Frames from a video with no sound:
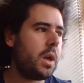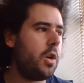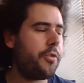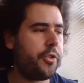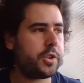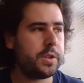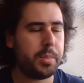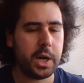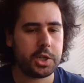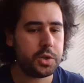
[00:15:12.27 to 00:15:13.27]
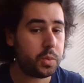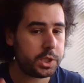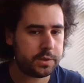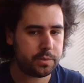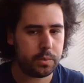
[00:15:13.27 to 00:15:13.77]
of First Departure,
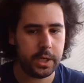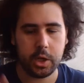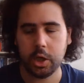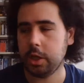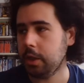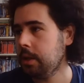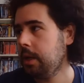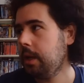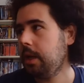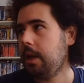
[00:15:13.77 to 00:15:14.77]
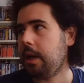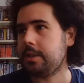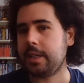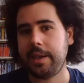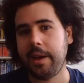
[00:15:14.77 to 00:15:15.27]
which is really good. I
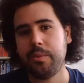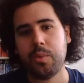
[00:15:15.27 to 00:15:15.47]
was like,